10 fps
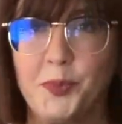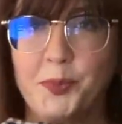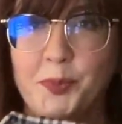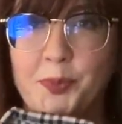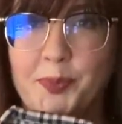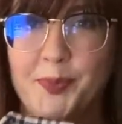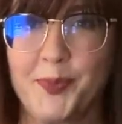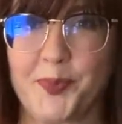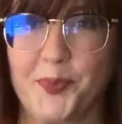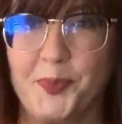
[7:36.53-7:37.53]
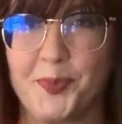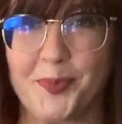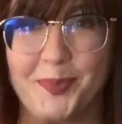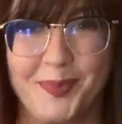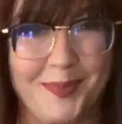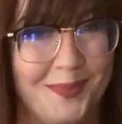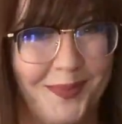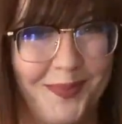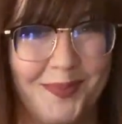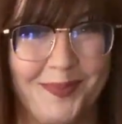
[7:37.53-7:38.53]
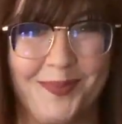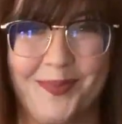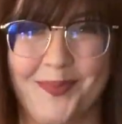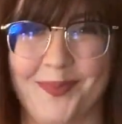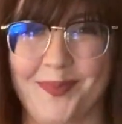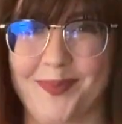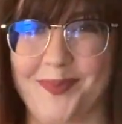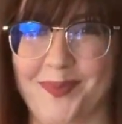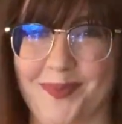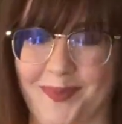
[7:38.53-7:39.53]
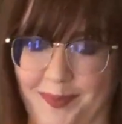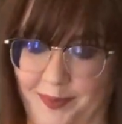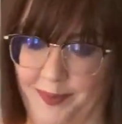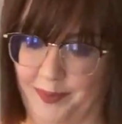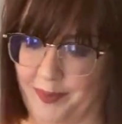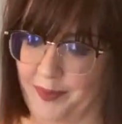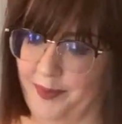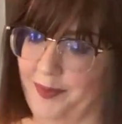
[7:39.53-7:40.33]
Don't let it burn out. Whoa. 1, 2,